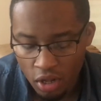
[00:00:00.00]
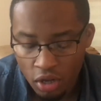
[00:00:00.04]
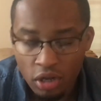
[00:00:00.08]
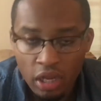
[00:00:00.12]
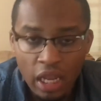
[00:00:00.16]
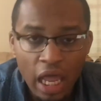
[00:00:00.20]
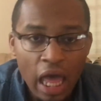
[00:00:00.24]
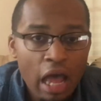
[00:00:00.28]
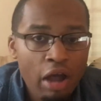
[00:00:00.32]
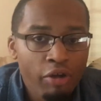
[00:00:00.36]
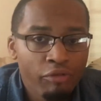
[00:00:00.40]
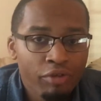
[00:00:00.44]

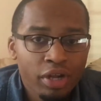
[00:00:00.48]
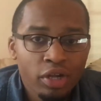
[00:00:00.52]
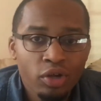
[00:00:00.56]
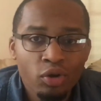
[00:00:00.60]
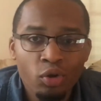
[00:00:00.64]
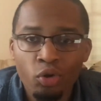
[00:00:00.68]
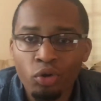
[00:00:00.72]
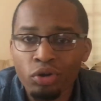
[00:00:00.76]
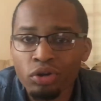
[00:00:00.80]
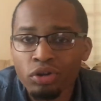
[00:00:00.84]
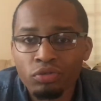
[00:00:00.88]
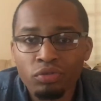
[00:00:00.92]

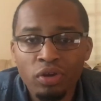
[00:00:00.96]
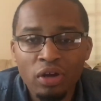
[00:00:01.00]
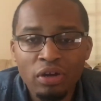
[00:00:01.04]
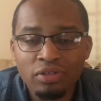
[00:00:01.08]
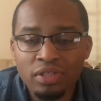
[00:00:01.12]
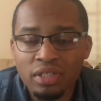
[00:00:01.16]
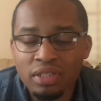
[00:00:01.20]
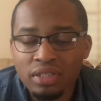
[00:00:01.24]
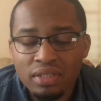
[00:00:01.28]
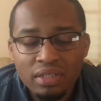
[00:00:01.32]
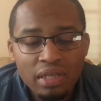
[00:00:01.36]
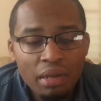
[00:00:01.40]
Lowry or
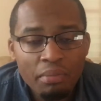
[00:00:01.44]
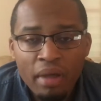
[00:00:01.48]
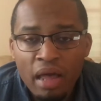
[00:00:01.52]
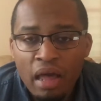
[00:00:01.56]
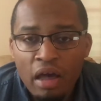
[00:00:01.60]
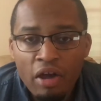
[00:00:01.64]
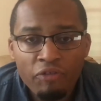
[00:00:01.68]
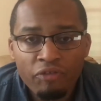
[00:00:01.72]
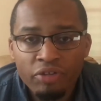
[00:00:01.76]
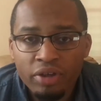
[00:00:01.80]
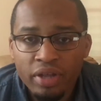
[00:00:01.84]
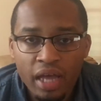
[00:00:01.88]
DeRozan
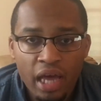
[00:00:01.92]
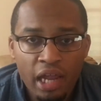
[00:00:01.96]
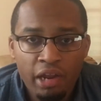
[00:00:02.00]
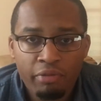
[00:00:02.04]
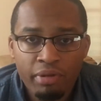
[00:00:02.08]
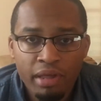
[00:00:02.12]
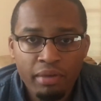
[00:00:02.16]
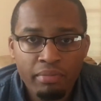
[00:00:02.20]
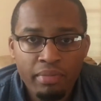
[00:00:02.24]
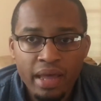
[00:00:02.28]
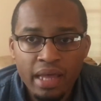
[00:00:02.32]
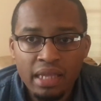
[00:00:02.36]
somehow figure out how to
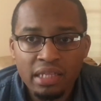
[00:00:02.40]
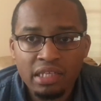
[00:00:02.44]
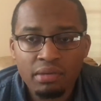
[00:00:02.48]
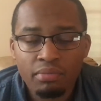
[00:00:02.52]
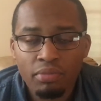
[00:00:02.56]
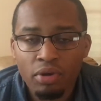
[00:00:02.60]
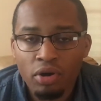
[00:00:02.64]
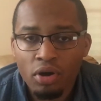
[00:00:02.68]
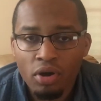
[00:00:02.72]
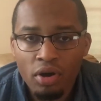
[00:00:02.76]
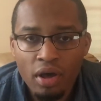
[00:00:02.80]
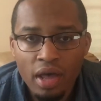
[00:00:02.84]
play
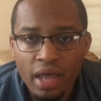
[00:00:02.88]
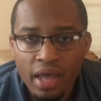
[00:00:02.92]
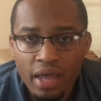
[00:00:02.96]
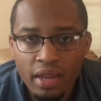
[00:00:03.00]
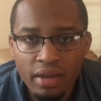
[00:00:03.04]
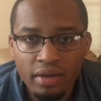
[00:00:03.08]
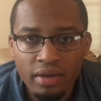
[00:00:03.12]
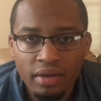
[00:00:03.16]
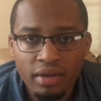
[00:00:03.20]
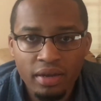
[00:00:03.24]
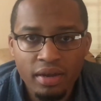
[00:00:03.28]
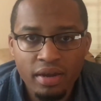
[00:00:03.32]
basketball
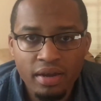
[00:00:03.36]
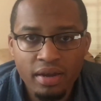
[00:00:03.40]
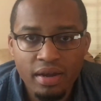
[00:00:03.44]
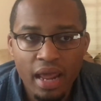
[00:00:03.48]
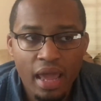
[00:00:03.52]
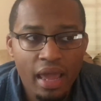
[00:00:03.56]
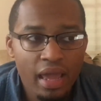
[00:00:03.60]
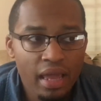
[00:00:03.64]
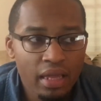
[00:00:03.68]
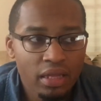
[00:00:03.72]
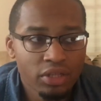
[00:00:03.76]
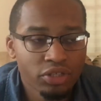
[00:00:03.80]
and
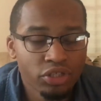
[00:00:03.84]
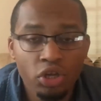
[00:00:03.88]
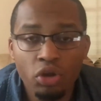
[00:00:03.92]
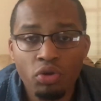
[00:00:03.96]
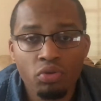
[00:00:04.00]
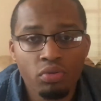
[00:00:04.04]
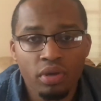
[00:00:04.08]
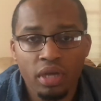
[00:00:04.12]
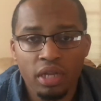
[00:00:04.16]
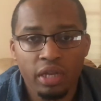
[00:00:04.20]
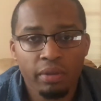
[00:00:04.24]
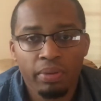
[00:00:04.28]
they
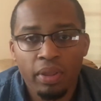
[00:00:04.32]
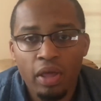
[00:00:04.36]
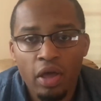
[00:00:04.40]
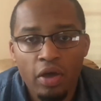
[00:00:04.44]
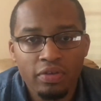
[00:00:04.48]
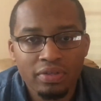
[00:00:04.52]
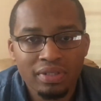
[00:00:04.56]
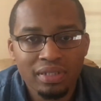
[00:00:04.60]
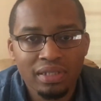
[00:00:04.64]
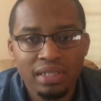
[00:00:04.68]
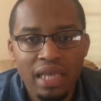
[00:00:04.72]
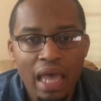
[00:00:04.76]
choke in the
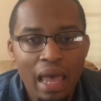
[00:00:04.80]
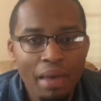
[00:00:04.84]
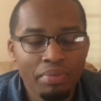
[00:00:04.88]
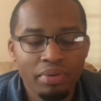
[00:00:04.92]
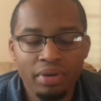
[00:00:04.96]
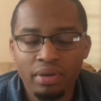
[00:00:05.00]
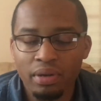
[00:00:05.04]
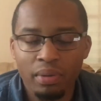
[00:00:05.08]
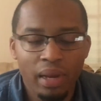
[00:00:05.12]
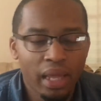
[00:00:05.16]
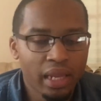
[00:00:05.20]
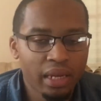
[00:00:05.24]
playoffs. It's
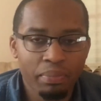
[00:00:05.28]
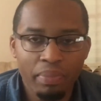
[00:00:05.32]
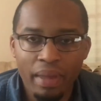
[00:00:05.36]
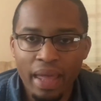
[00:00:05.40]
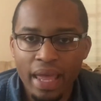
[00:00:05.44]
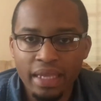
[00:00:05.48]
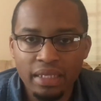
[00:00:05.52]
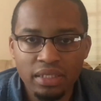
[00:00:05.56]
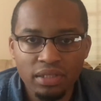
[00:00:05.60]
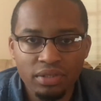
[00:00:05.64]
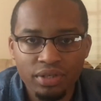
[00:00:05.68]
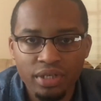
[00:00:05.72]
happened in like
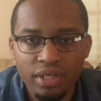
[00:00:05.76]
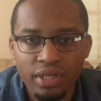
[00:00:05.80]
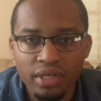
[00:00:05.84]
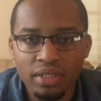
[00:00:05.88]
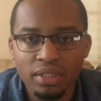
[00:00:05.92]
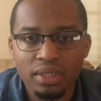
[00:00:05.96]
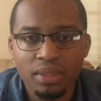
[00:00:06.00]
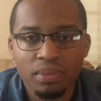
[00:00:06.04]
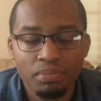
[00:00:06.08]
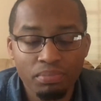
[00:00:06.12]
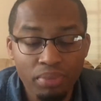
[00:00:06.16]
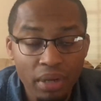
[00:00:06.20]
past three years.